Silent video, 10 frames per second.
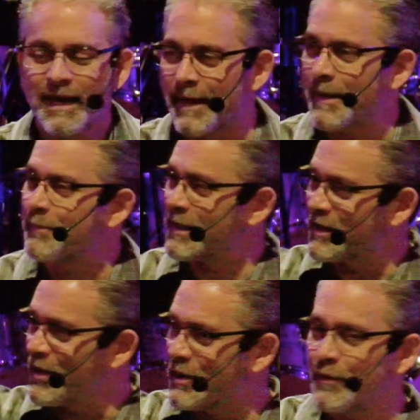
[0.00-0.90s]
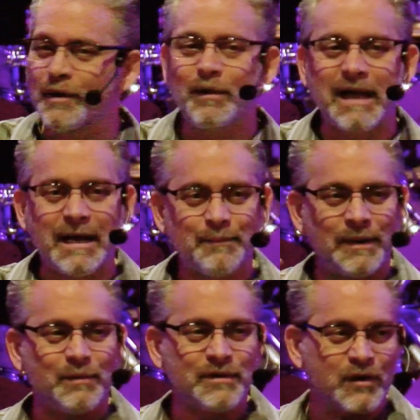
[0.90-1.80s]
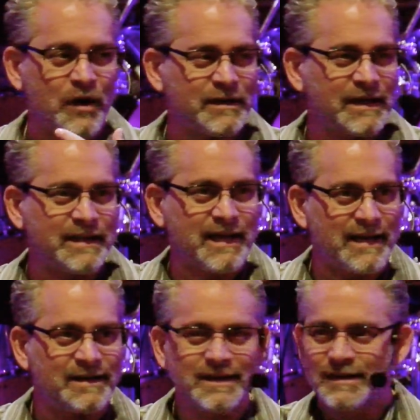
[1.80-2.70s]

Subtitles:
And I'm not picking on you. I know a lot of people, it's hard to get that